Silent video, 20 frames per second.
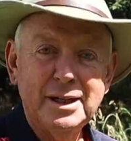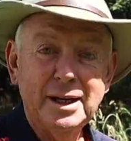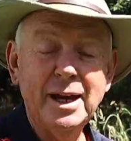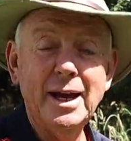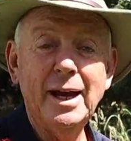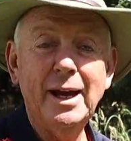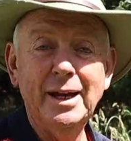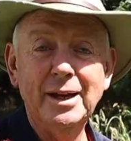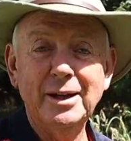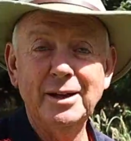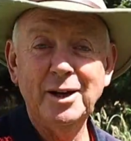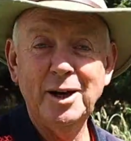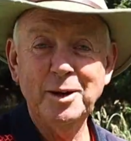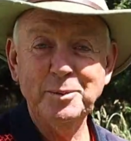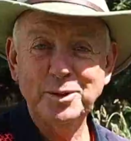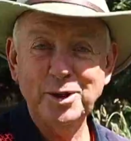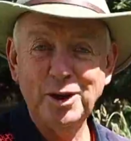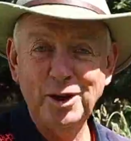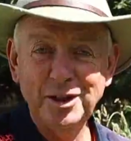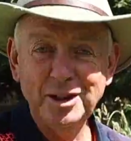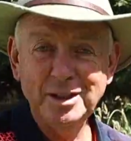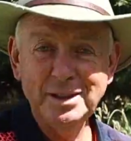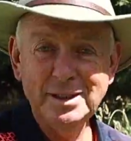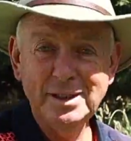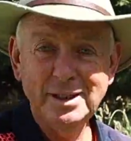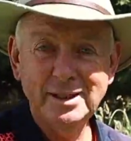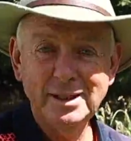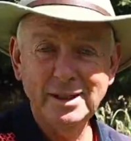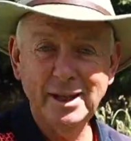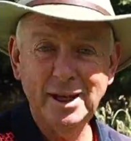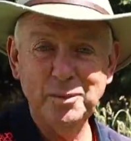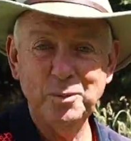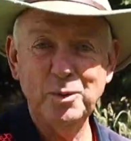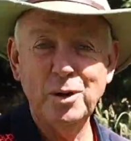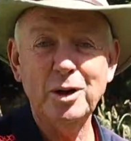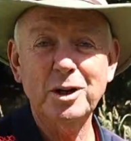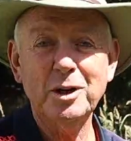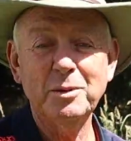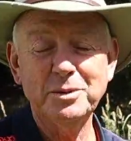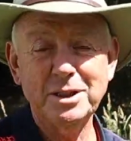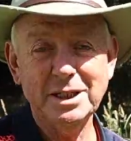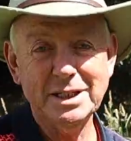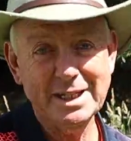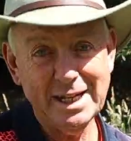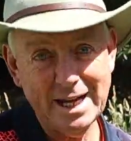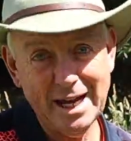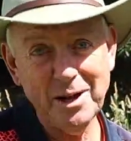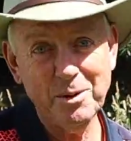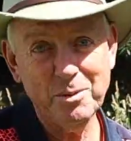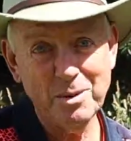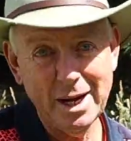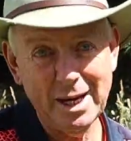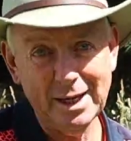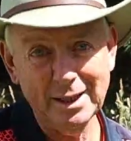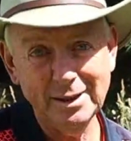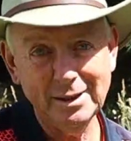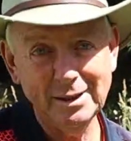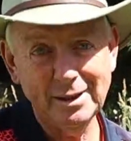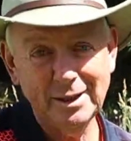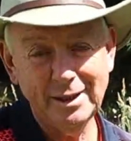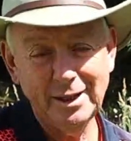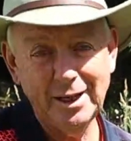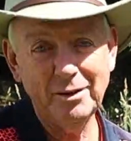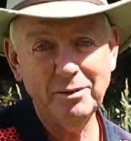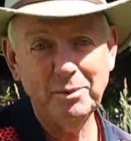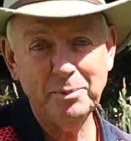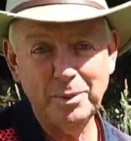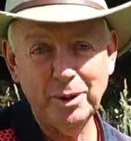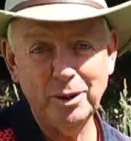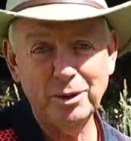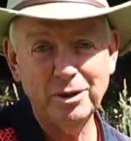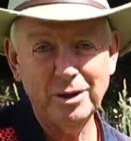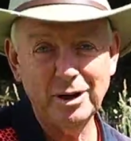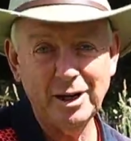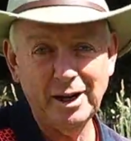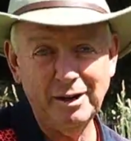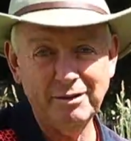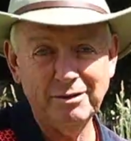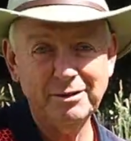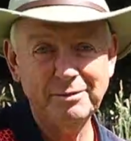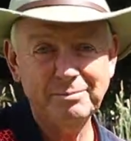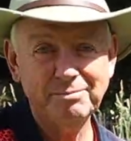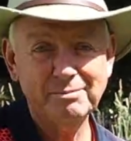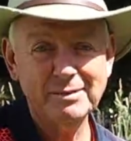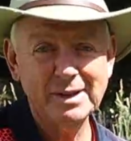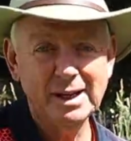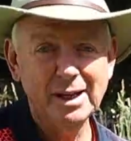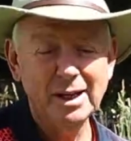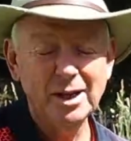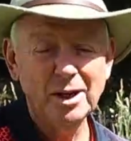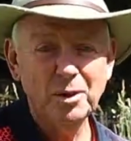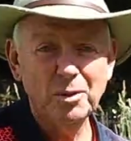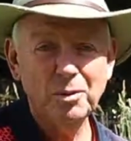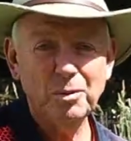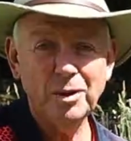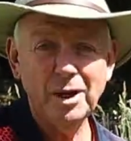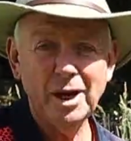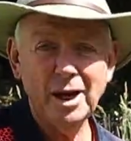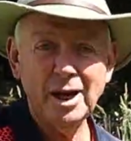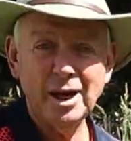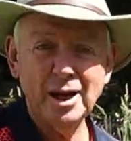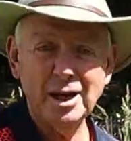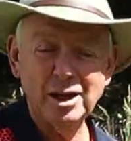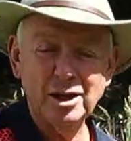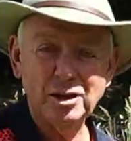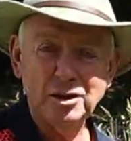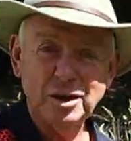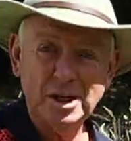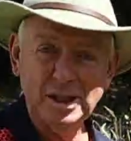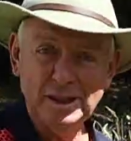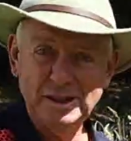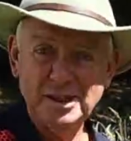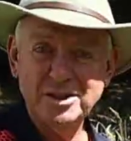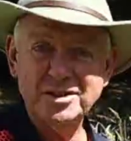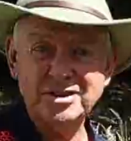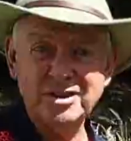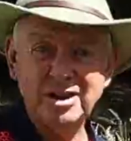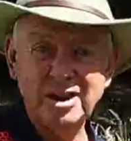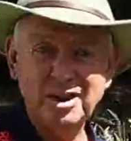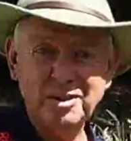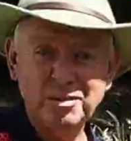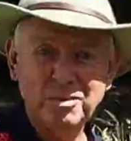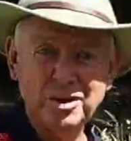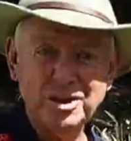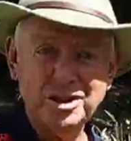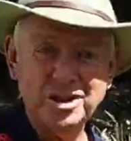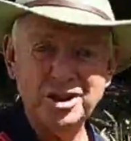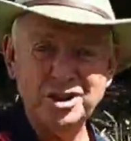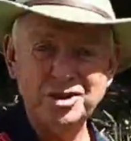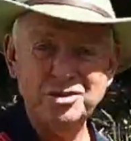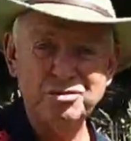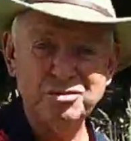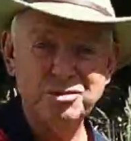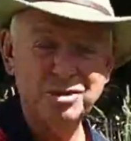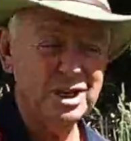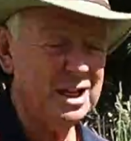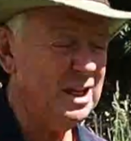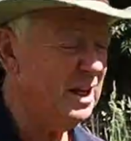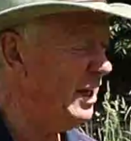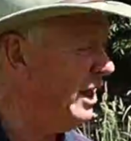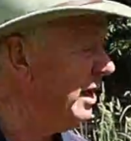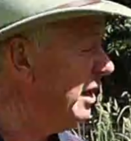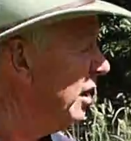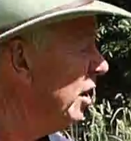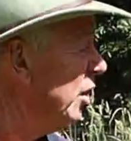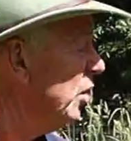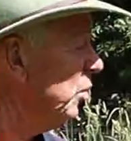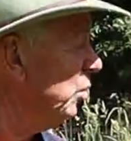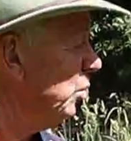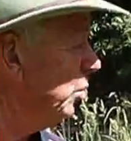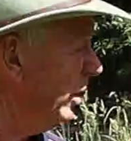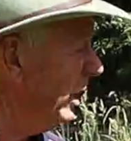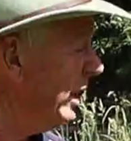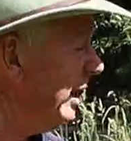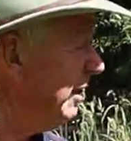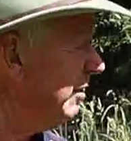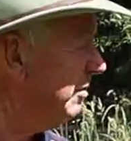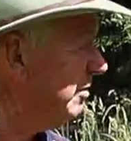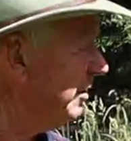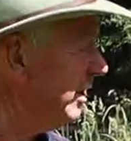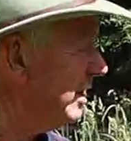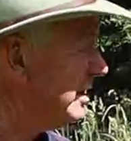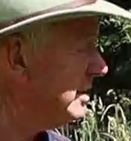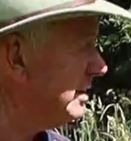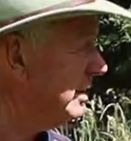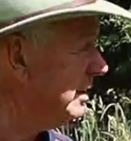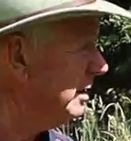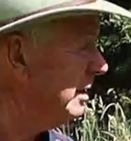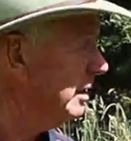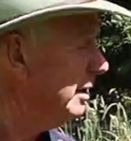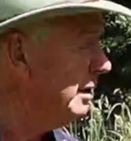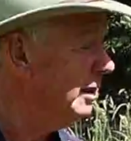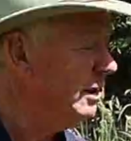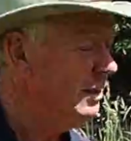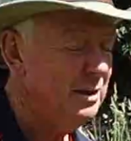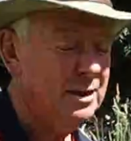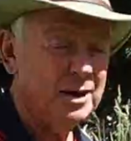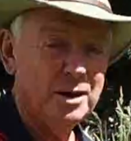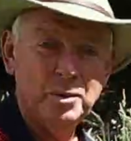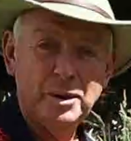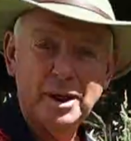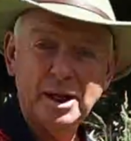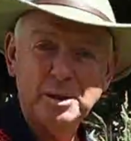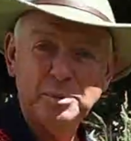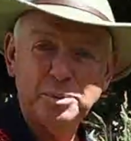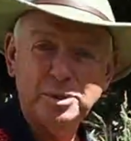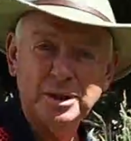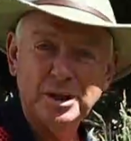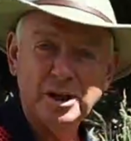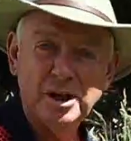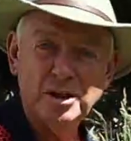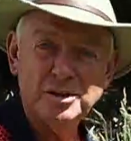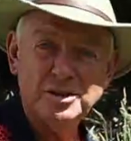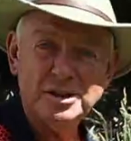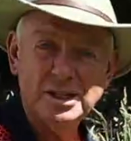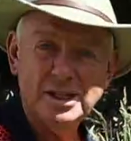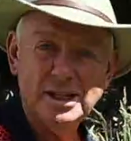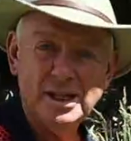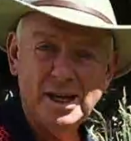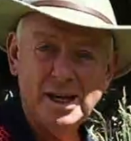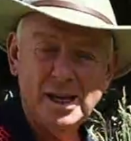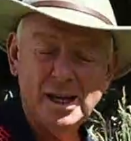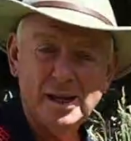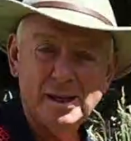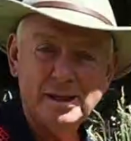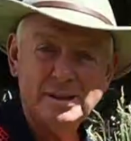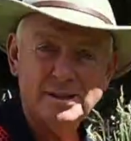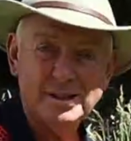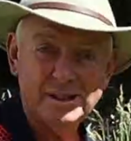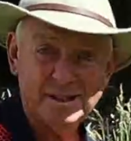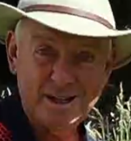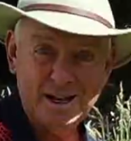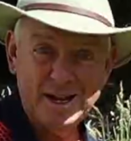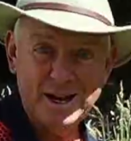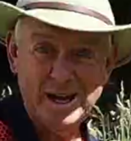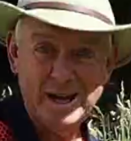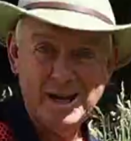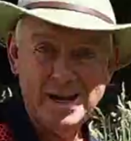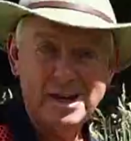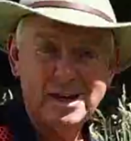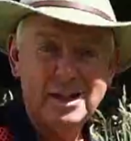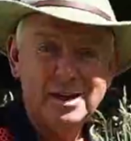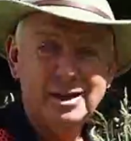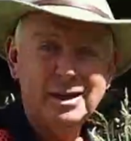G'day, I'm Colin and welcome to day one here at Belgrave. We're going to look at this site which is really weed infested, and we're going to put goats in here today,